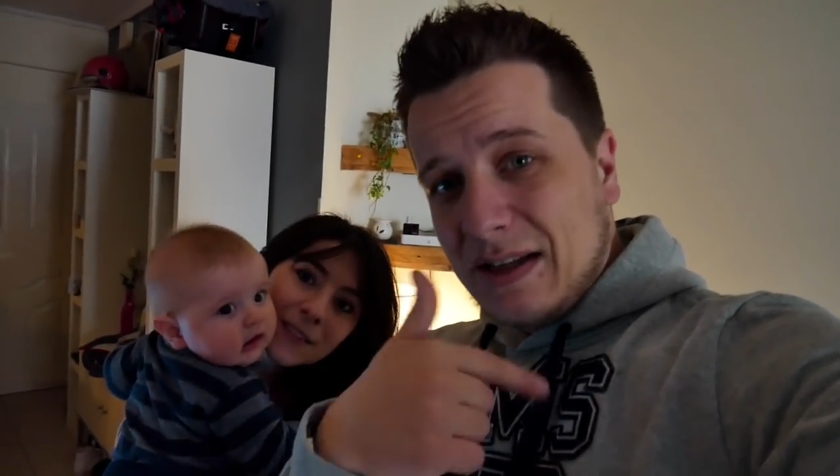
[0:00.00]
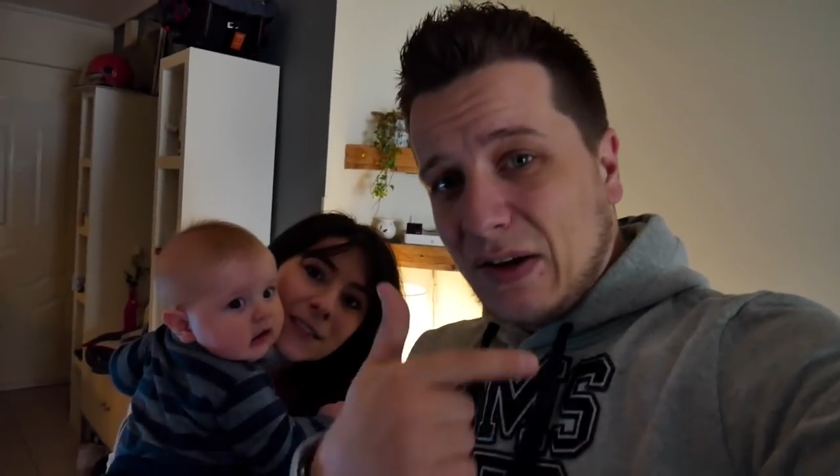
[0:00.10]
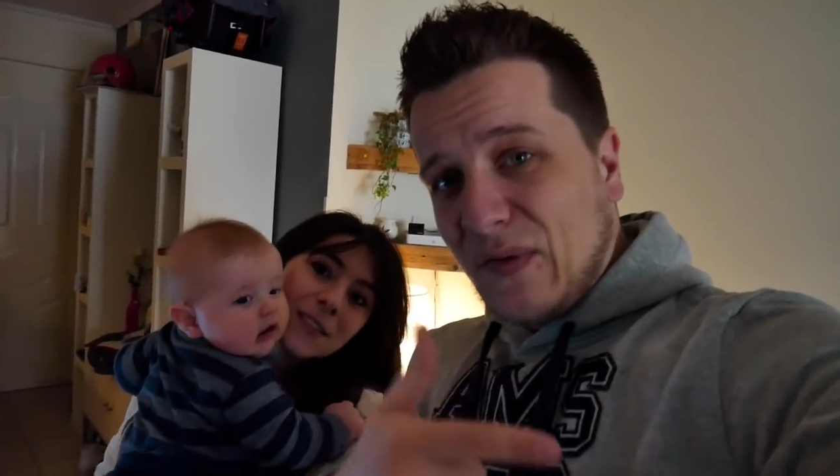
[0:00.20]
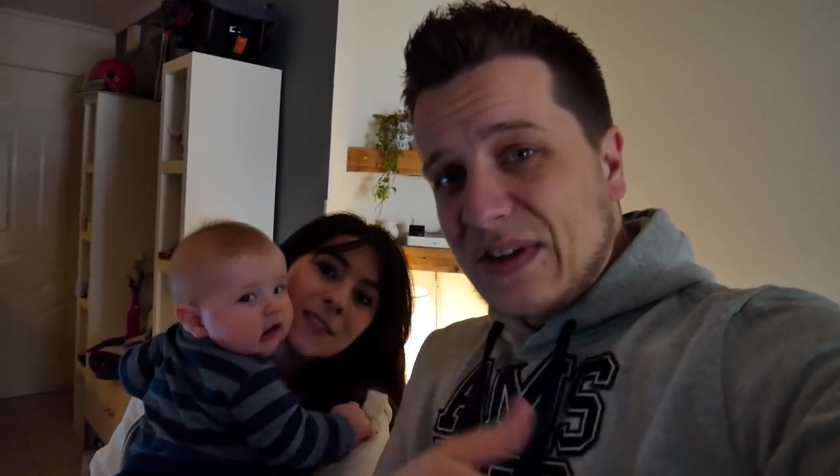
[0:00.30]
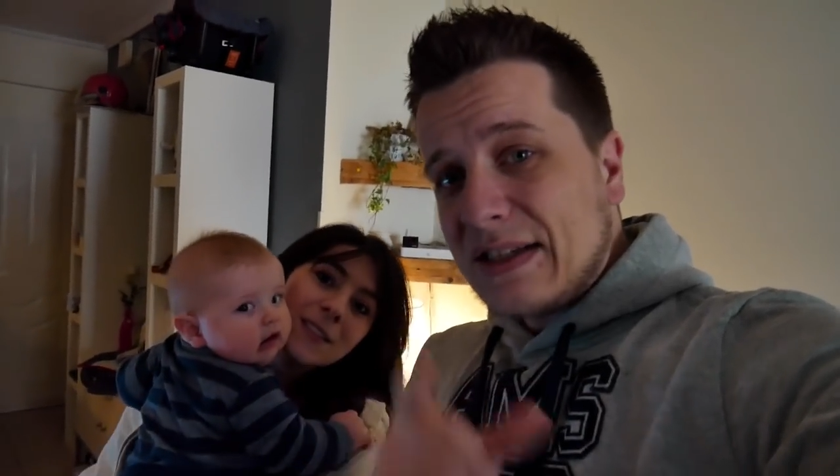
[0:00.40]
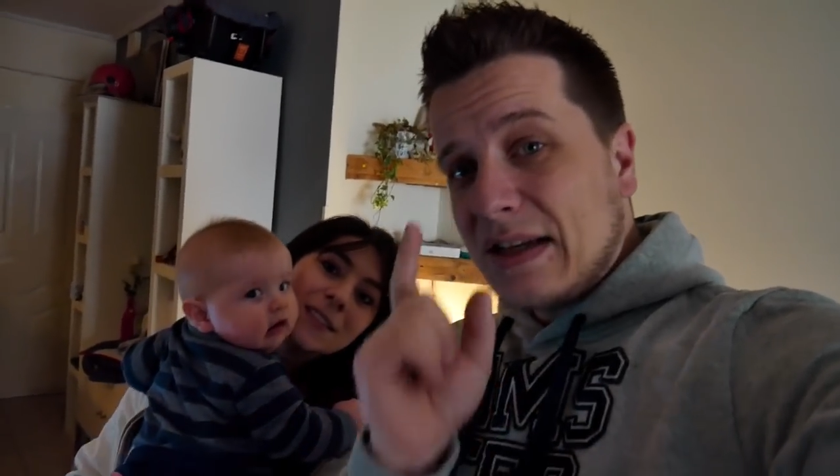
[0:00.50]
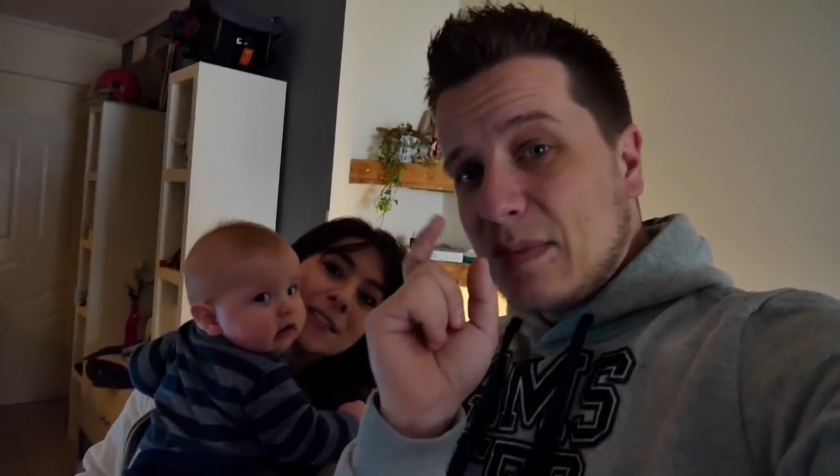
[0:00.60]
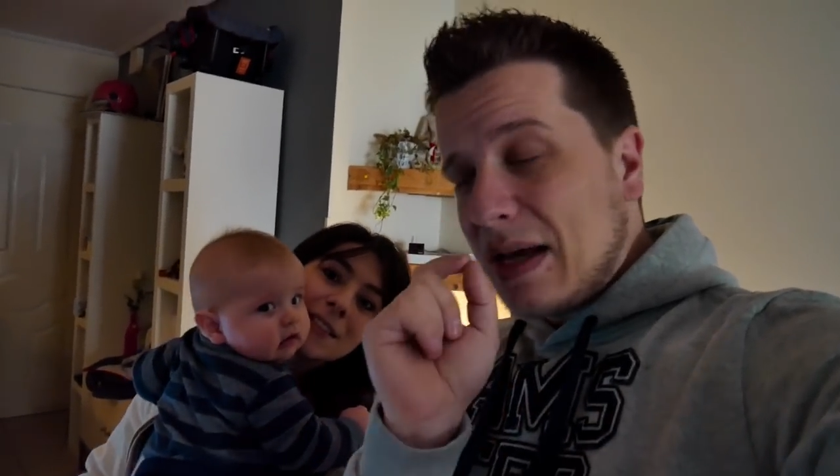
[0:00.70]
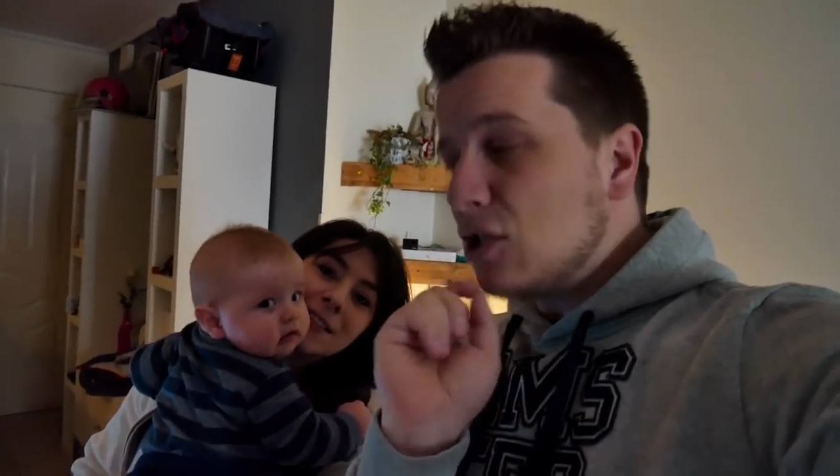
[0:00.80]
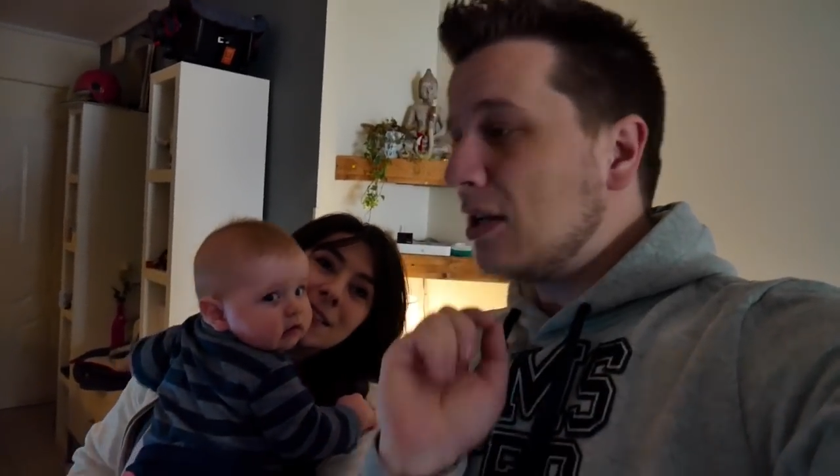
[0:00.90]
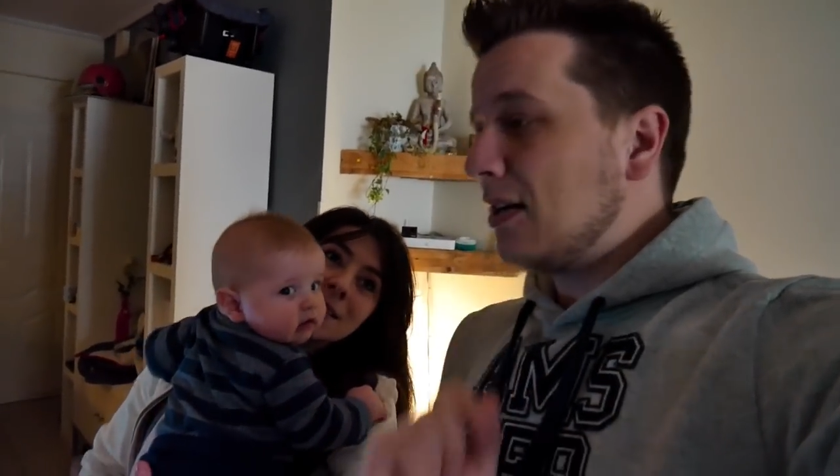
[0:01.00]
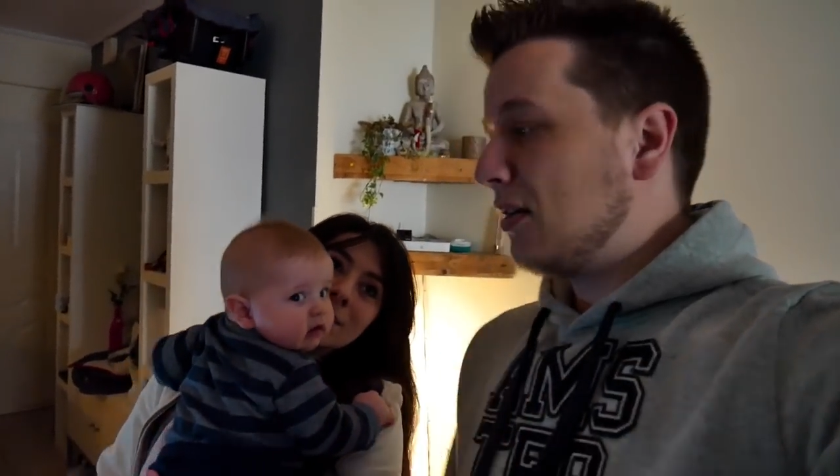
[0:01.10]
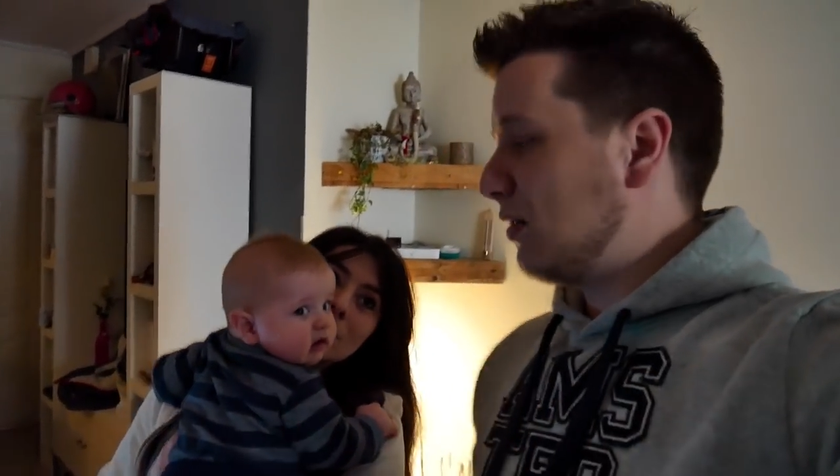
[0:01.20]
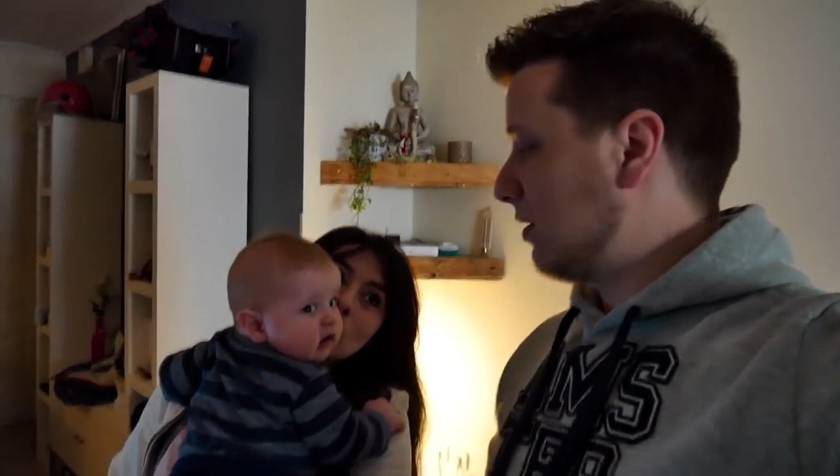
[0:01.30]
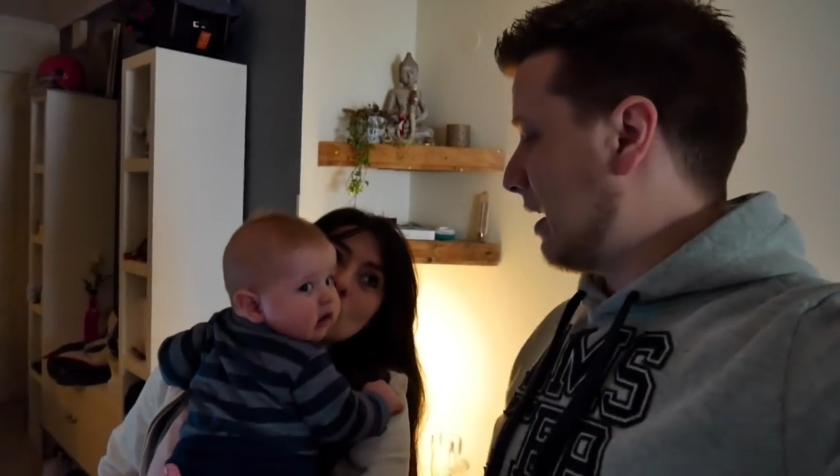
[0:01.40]
I need to fix it and I'm actually
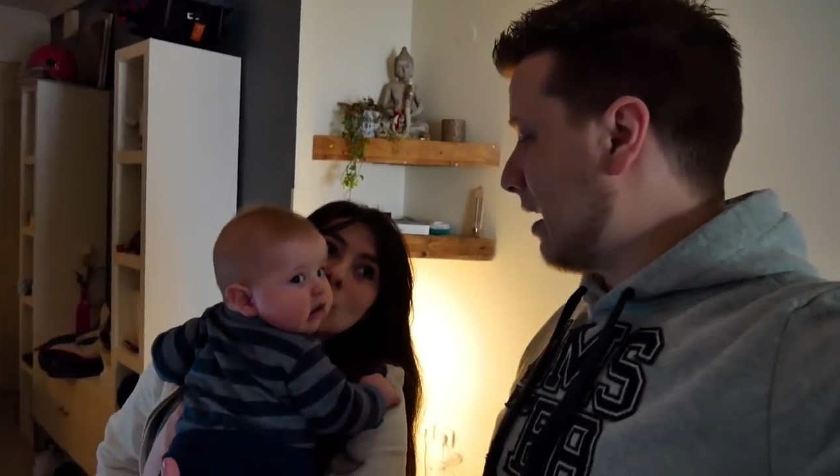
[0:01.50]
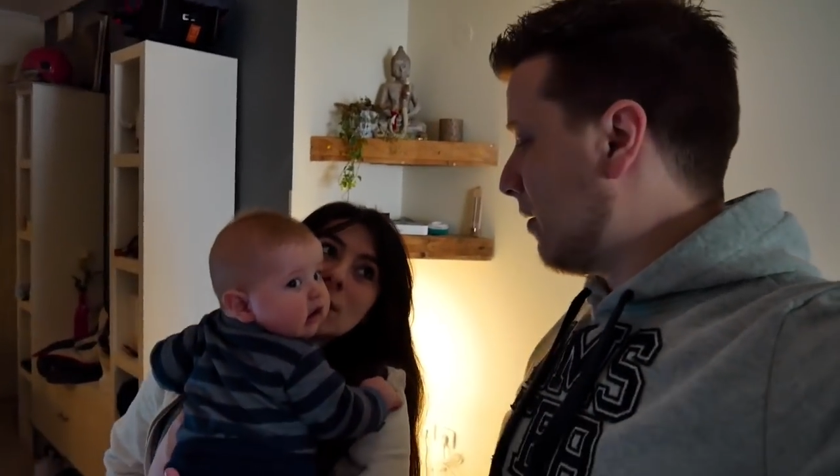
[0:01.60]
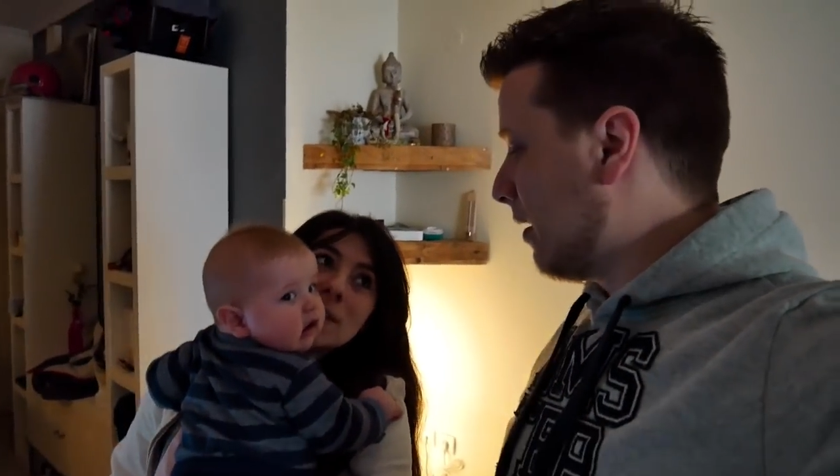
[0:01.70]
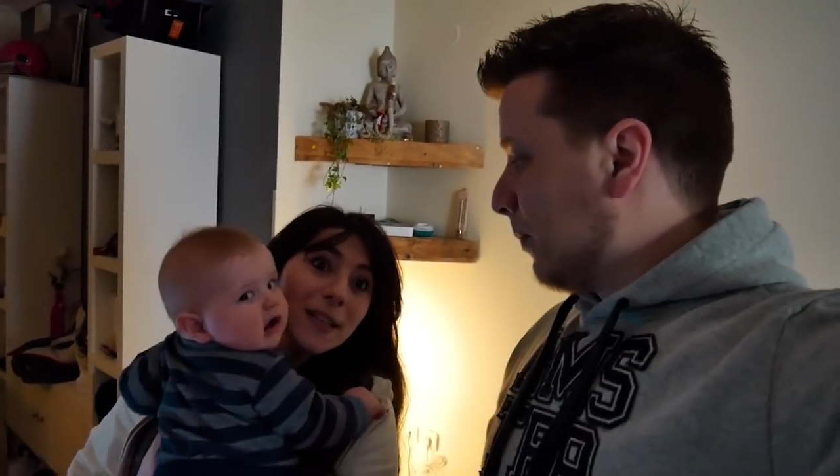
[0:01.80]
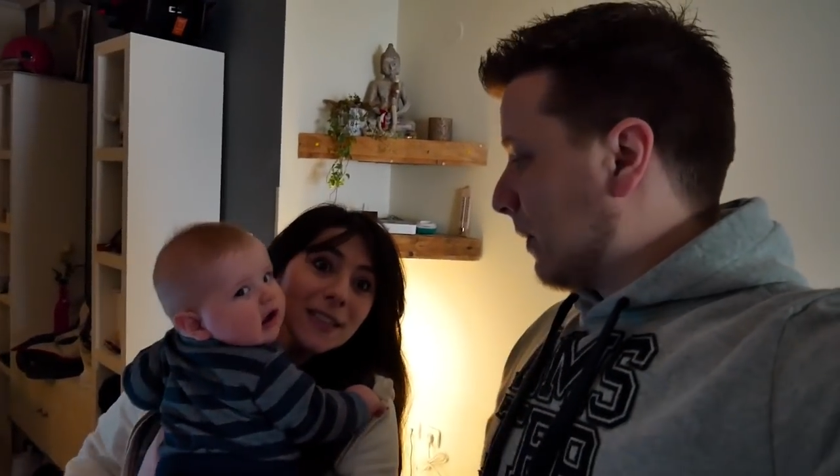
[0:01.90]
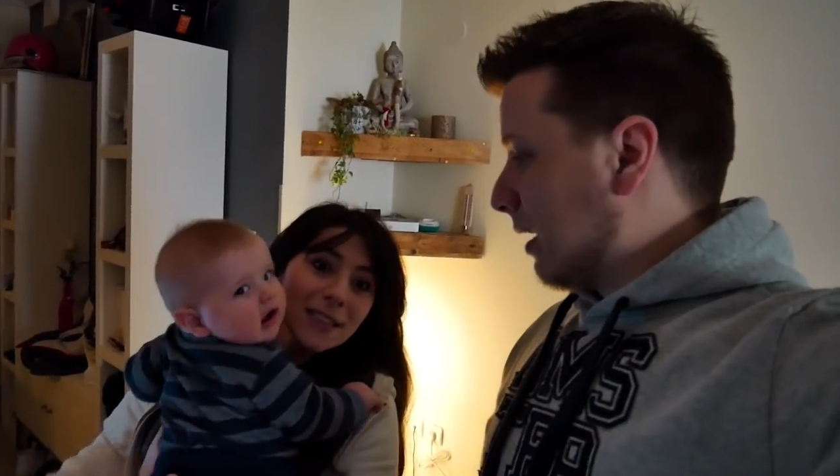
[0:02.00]
gonna do it now.